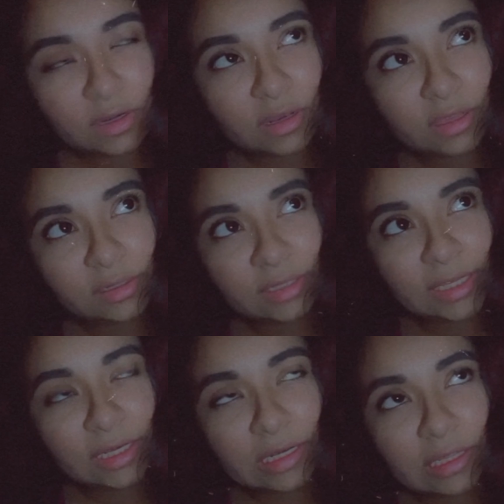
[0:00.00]
a lot of
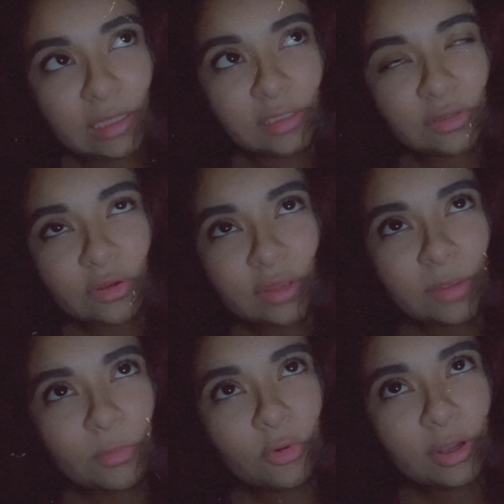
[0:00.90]
late nights, early
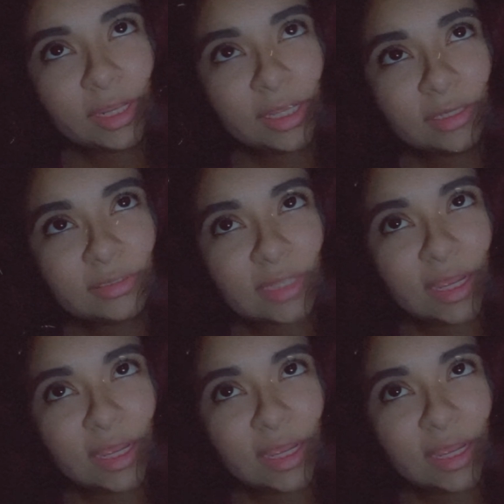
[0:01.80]
mornings.